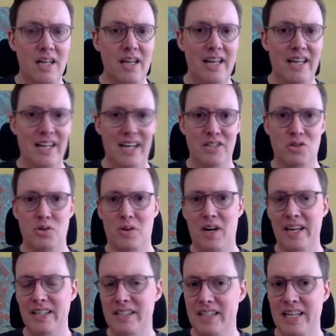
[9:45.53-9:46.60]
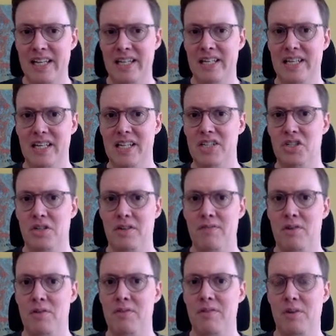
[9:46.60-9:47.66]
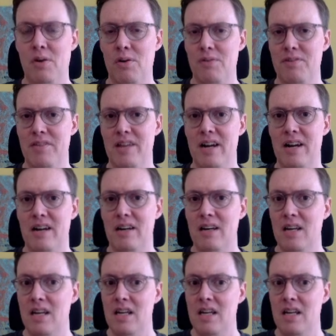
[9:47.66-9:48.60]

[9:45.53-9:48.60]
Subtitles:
and trying to get initiative over there,